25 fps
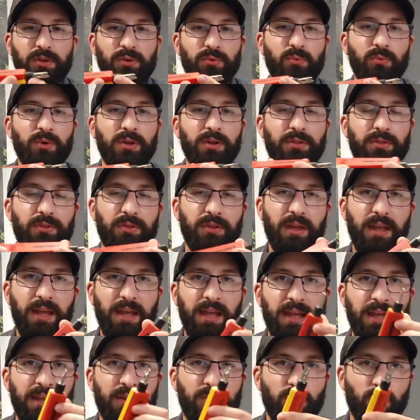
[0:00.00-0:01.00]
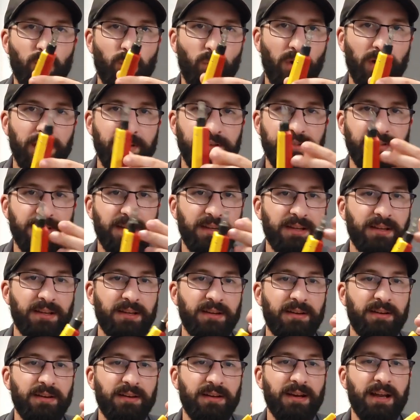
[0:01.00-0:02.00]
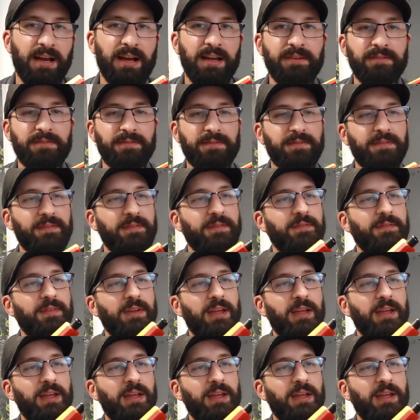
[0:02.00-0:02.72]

with a 110 knife